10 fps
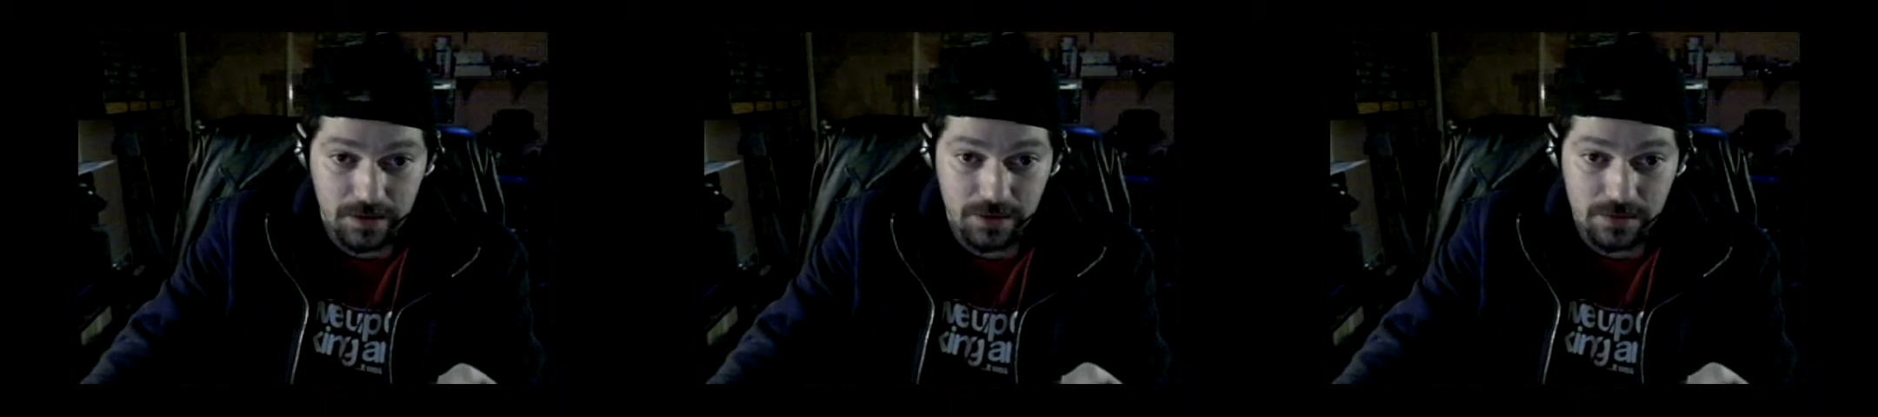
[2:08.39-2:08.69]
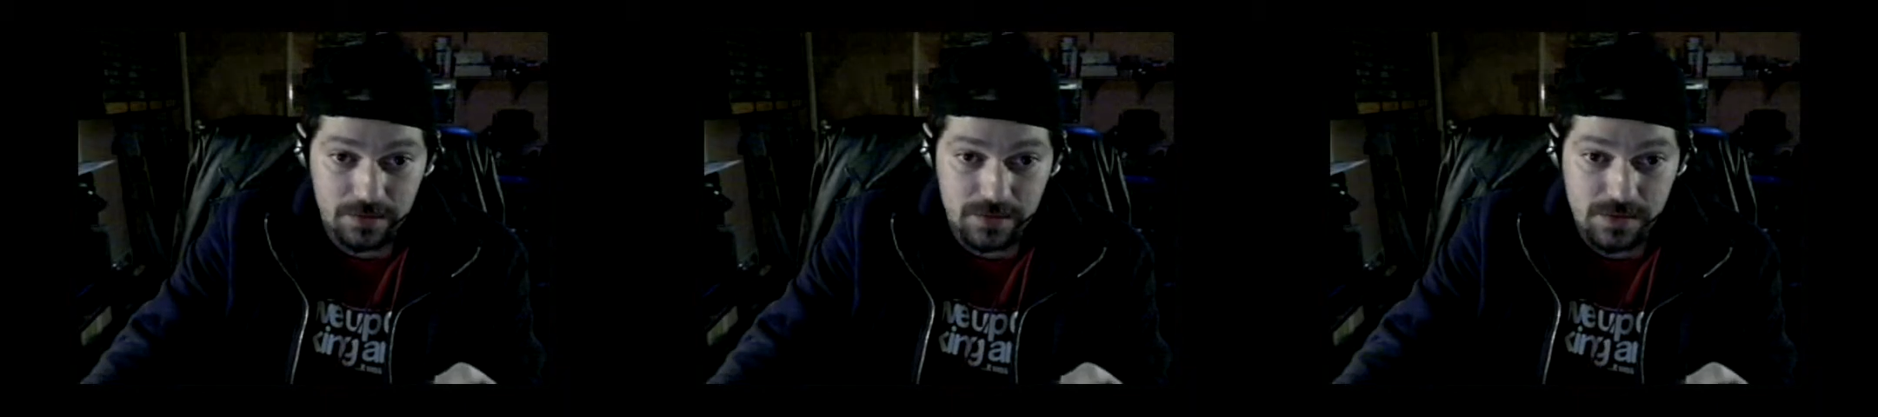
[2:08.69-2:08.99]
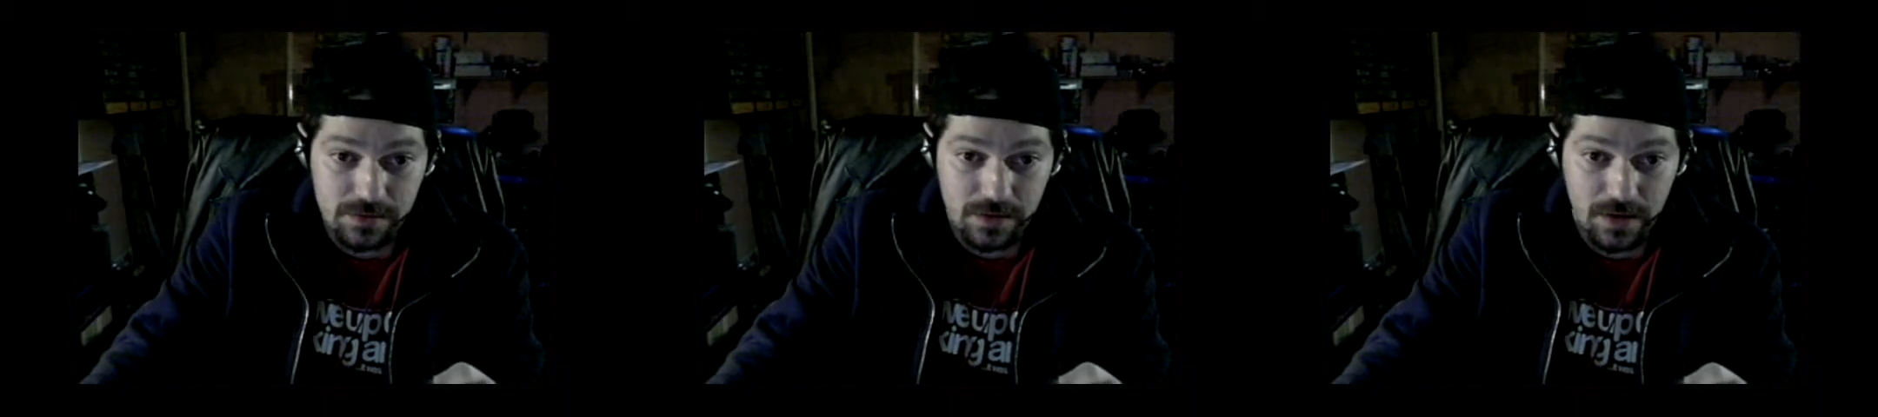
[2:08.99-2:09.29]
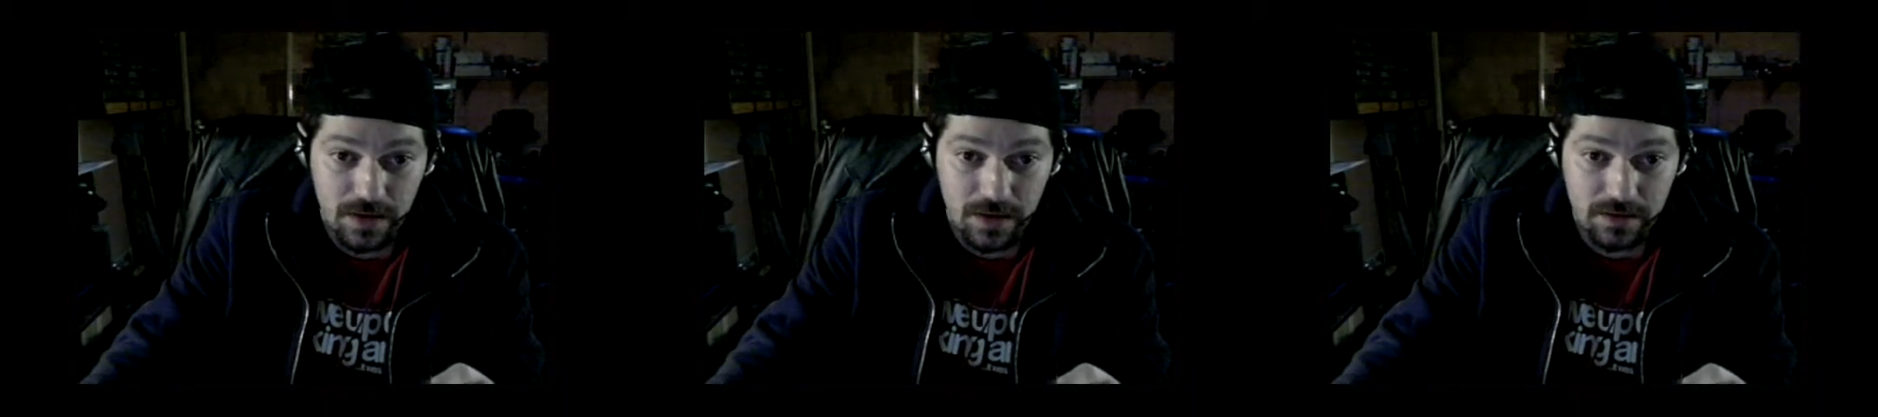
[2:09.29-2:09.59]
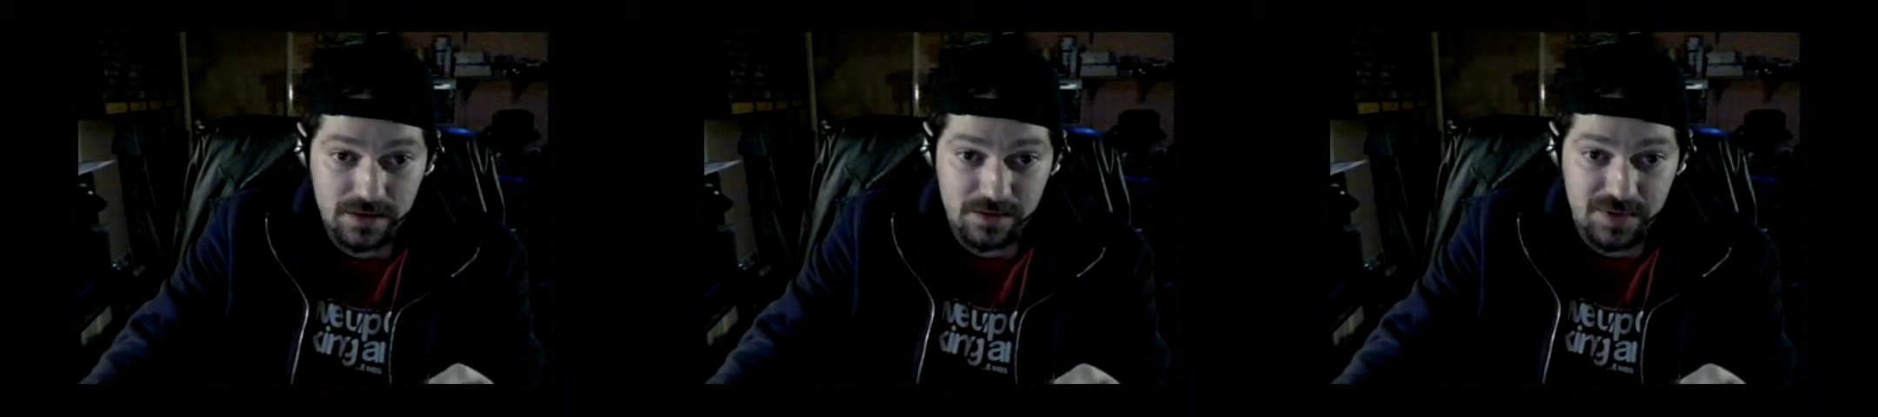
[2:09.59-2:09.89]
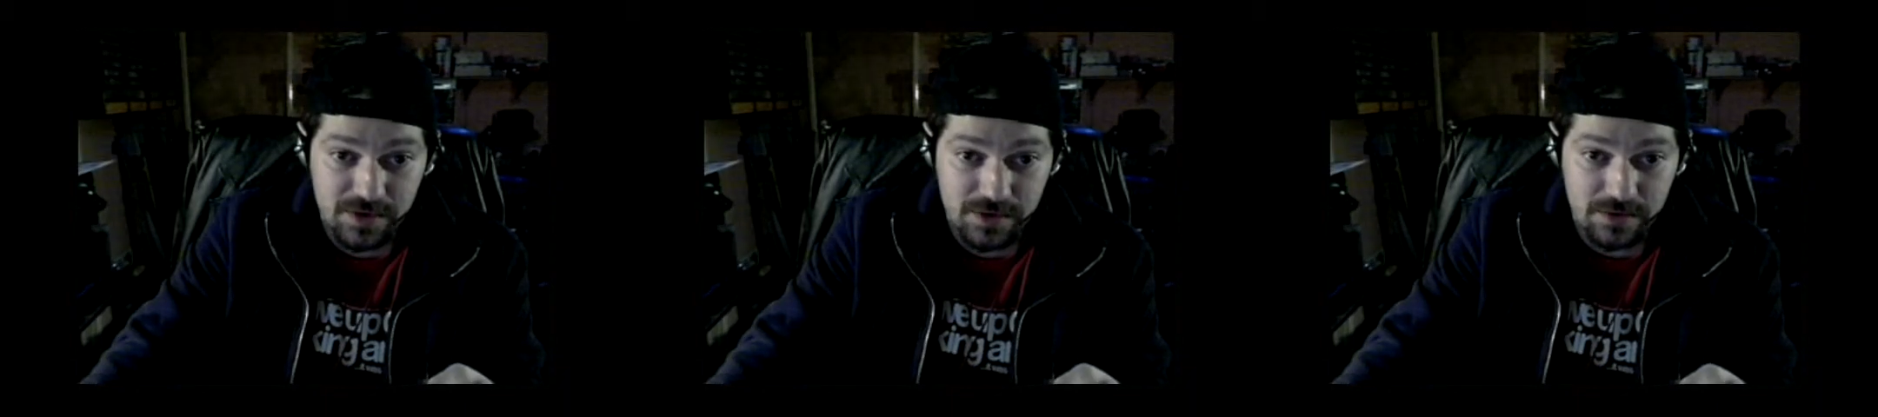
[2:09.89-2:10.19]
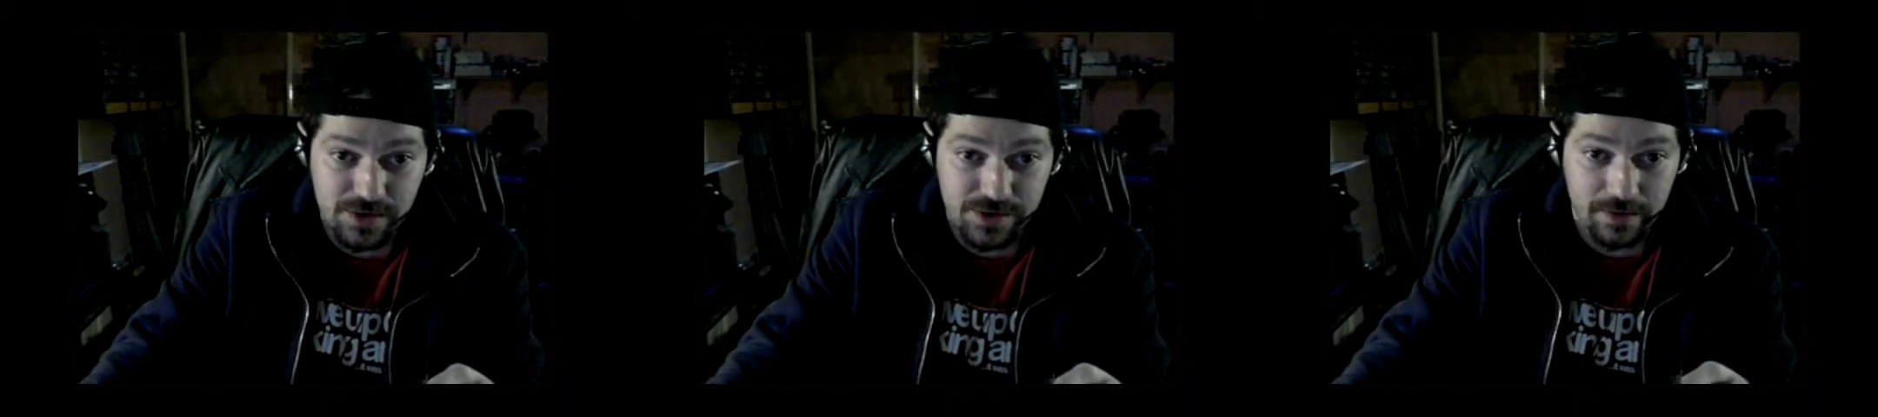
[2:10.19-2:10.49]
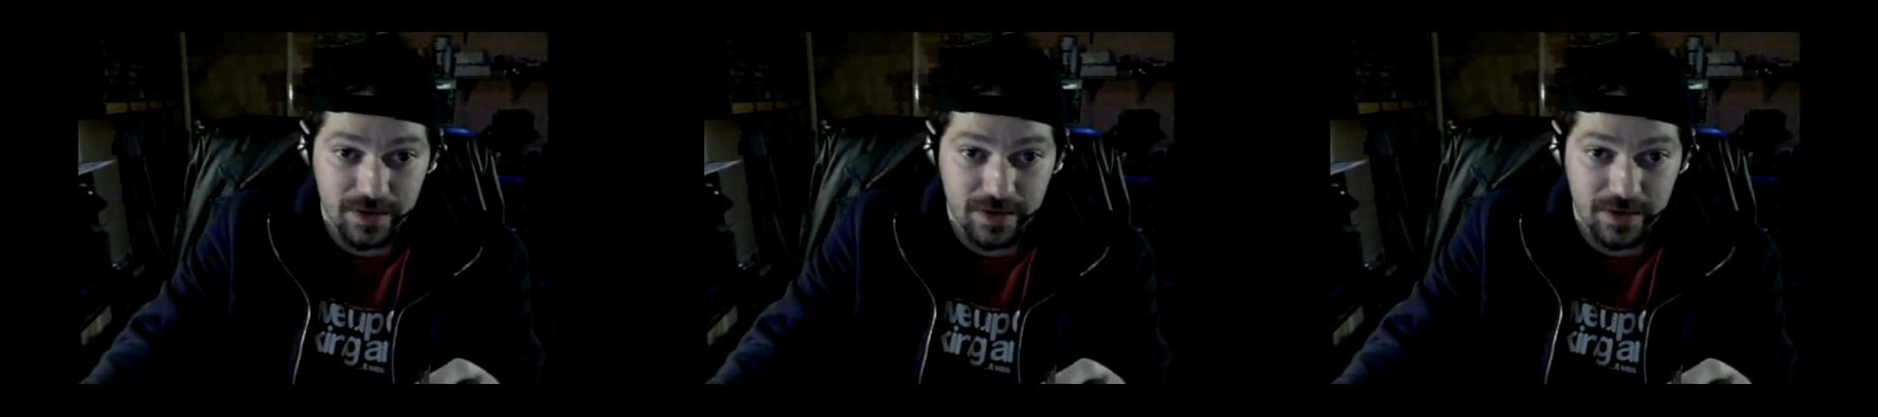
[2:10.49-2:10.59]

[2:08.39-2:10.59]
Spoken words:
substance called sodium metabisulfate.